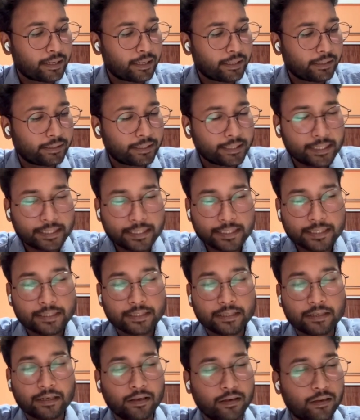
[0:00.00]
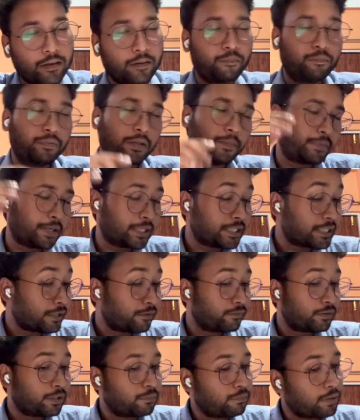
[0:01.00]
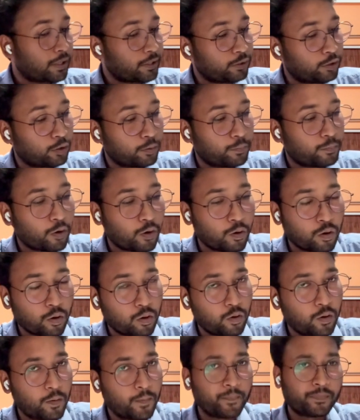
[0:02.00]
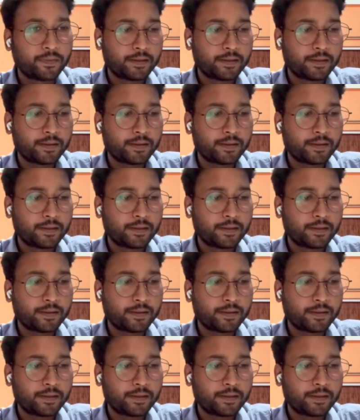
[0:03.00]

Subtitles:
the patient with blood group O,